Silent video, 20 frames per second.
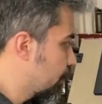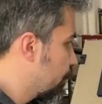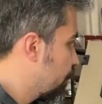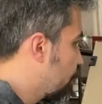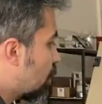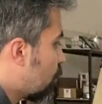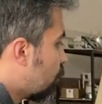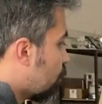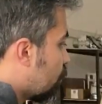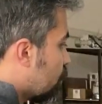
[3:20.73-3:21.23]

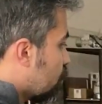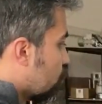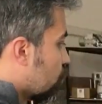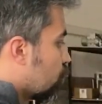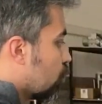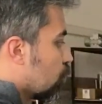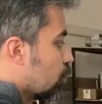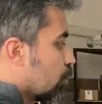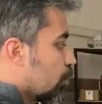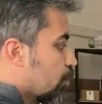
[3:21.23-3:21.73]
We should
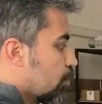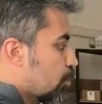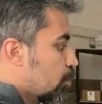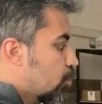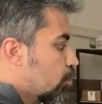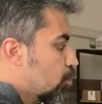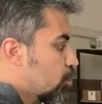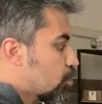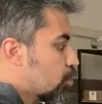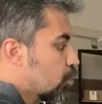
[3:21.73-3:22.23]

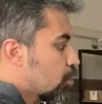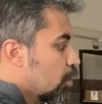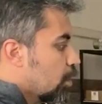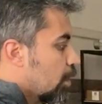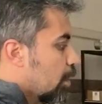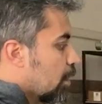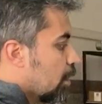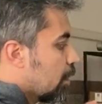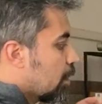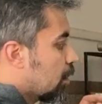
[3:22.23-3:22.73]
push
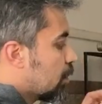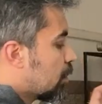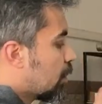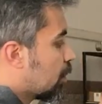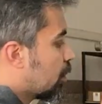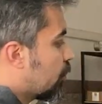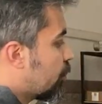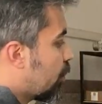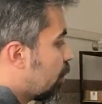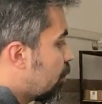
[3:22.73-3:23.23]
the
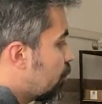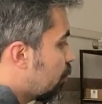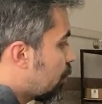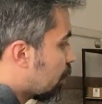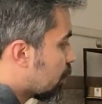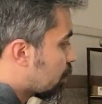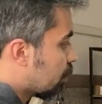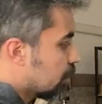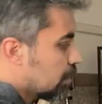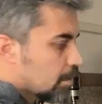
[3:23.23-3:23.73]
green
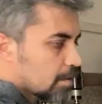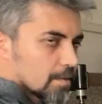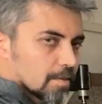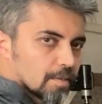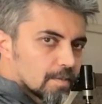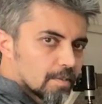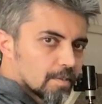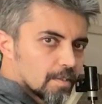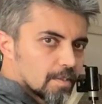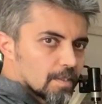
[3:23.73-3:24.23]
button
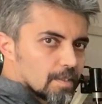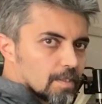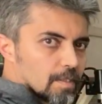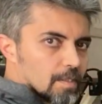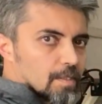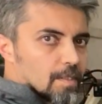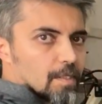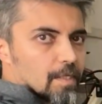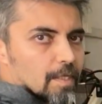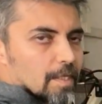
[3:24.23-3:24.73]

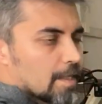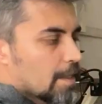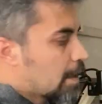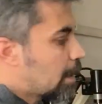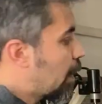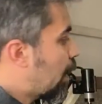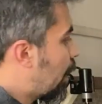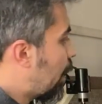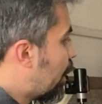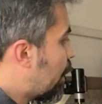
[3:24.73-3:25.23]

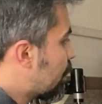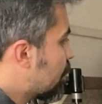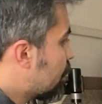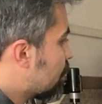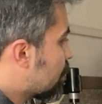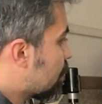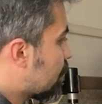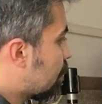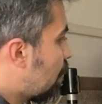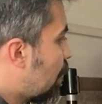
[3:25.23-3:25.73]
and
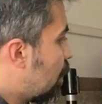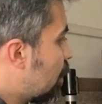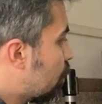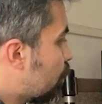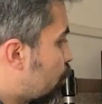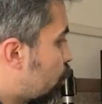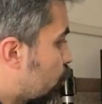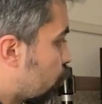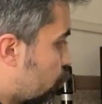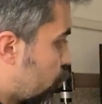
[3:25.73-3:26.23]
stay it
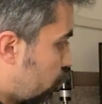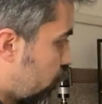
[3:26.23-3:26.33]
pushed.